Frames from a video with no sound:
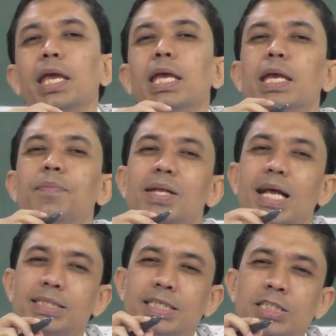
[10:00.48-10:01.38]
if
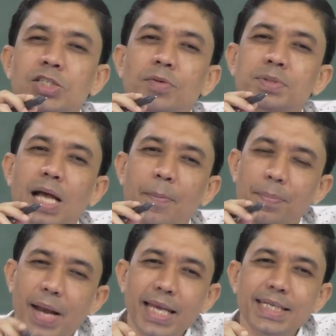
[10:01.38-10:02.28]
elasticity of
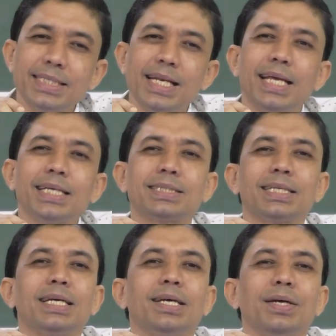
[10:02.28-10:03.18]
supply is less,
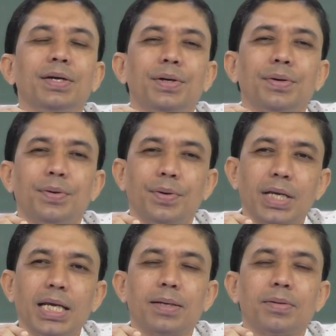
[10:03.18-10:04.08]

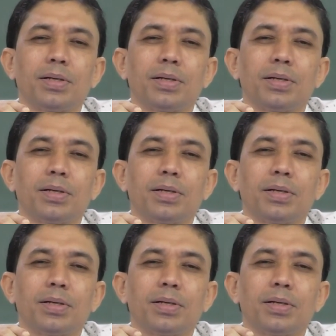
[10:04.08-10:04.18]
okay,